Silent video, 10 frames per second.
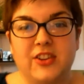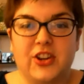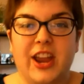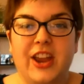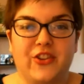
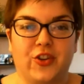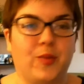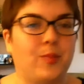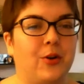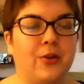
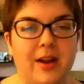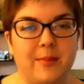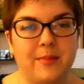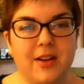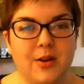educational
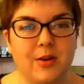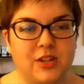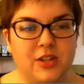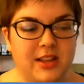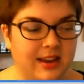program,
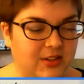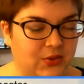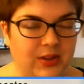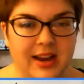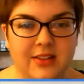which I think
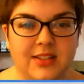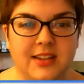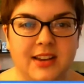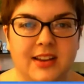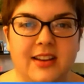is really
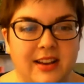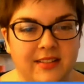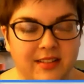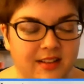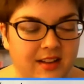
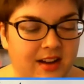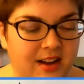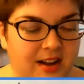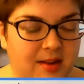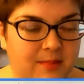outstanding.
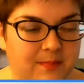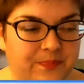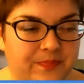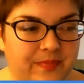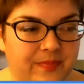
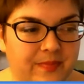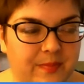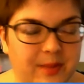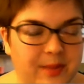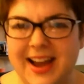But
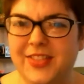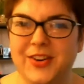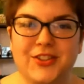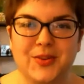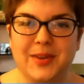yeah,
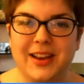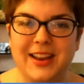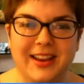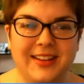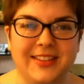there are so
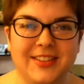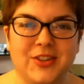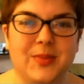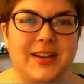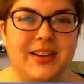many
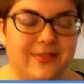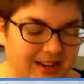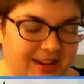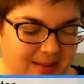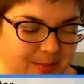different
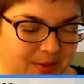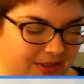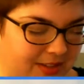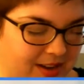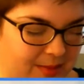
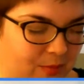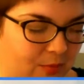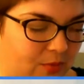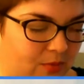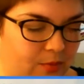examples.
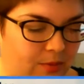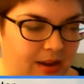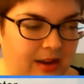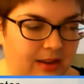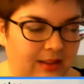
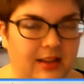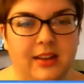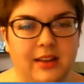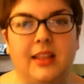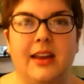We Little
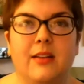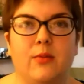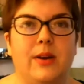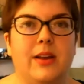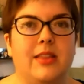eLit
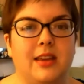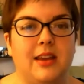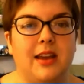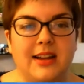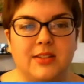with
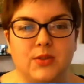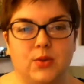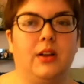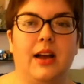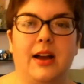the
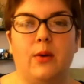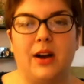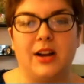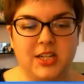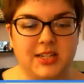iSchool at
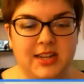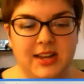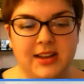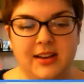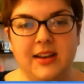
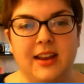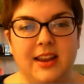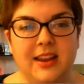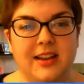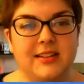Washington
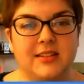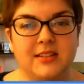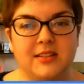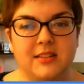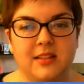and
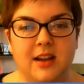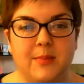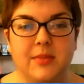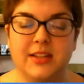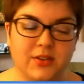
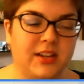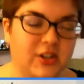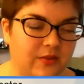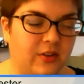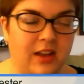the
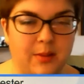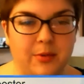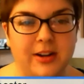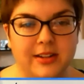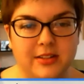Association for
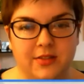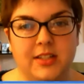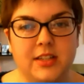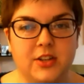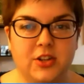Library
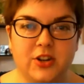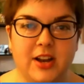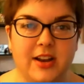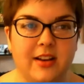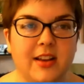Service to
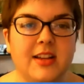Children